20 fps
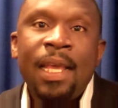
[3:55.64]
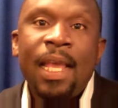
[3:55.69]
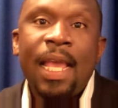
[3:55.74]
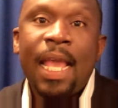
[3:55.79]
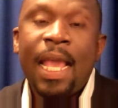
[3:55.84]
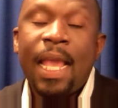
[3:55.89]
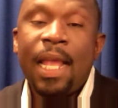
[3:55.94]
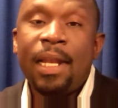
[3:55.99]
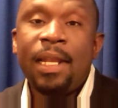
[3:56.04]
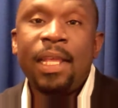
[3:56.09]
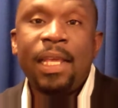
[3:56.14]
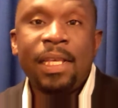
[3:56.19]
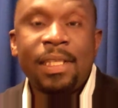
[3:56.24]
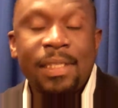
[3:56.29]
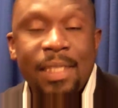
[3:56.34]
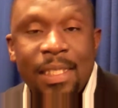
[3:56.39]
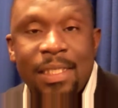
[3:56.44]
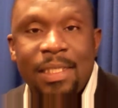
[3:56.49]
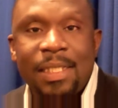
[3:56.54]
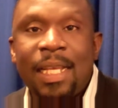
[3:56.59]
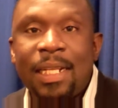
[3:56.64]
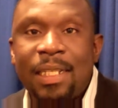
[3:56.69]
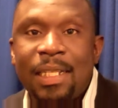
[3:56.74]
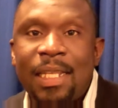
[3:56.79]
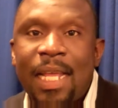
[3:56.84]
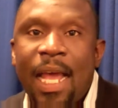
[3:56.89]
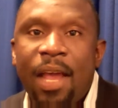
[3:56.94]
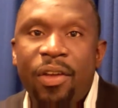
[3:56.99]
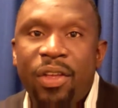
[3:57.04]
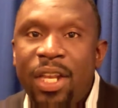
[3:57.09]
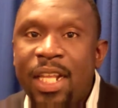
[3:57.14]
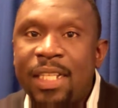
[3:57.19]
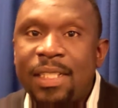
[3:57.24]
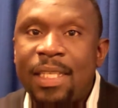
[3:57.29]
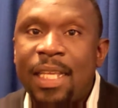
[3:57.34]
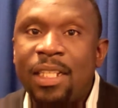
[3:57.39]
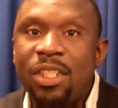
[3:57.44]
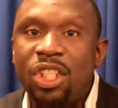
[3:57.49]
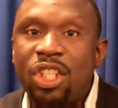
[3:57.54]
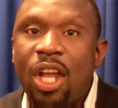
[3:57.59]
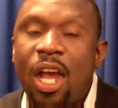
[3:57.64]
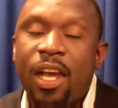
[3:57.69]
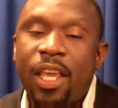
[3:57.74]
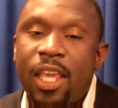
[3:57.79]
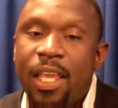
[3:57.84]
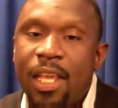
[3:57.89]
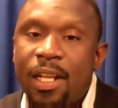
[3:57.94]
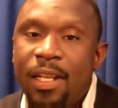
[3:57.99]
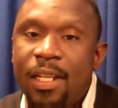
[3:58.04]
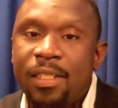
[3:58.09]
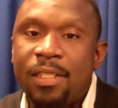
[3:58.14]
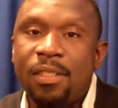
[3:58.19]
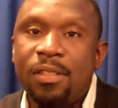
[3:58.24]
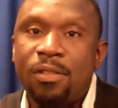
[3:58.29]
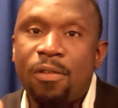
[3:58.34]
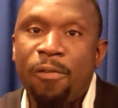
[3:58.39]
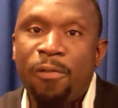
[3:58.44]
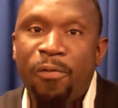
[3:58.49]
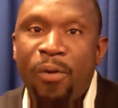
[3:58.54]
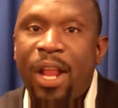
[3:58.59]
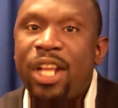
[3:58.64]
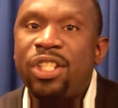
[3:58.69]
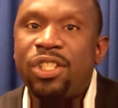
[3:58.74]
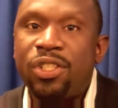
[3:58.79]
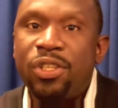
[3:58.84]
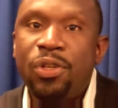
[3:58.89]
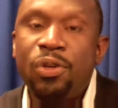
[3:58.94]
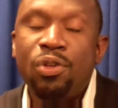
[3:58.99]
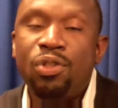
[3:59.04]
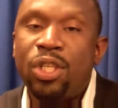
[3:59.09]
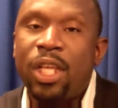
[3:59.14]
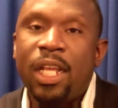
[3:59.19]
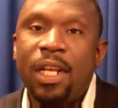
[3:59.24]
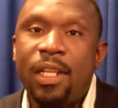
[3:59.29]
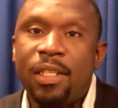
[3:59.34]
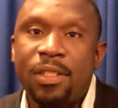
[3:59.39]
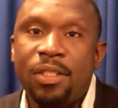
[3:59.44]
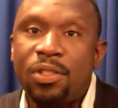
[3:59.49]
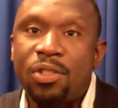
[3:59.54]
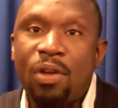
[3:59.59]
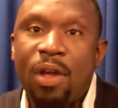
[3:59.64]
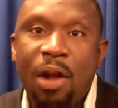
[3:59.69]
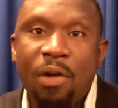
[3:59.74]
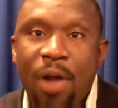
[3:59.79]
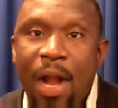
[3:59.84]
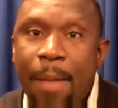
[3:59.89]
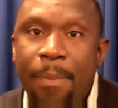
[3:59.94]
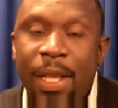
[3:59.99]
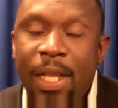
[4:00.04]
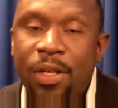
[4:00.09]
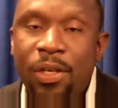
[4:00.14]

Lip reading: And he's sitting down in his zinc shack. He can listen to French news, he can listen to Arabic